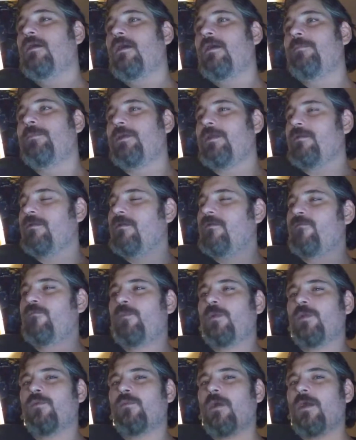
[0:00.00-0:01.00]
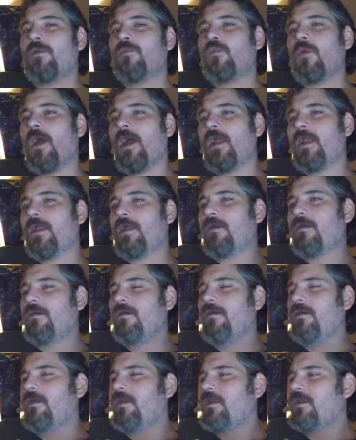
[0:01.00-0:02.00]
I mean, they've been Red Riding
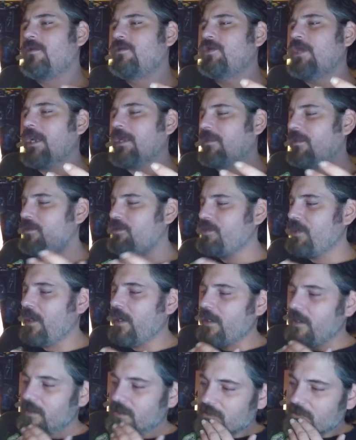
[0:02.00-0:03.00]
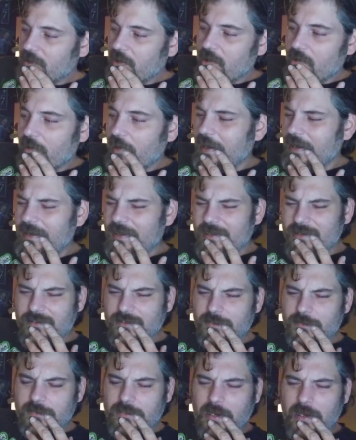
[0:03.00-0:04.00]
Hood and Jack the Giant Slayer. I guess
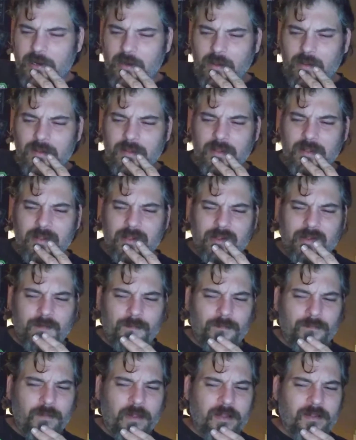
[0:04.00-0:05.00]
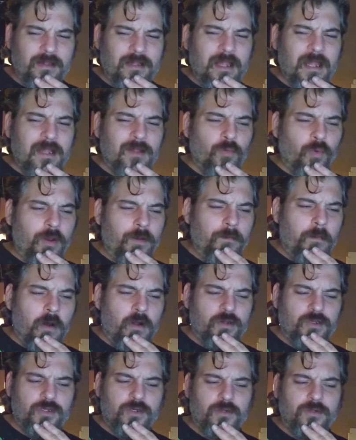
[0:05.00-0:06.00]
it's kind of they they they went
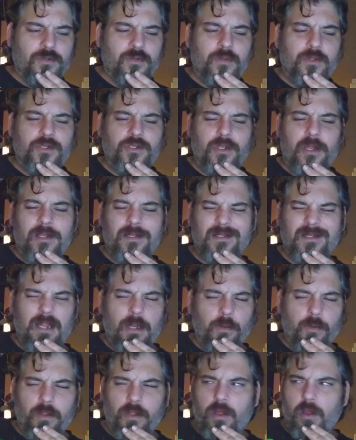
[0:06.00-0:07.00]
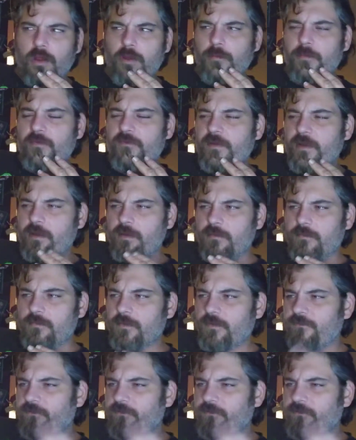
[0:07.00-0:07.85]
monsters for the giants. It's not really a horror movie. I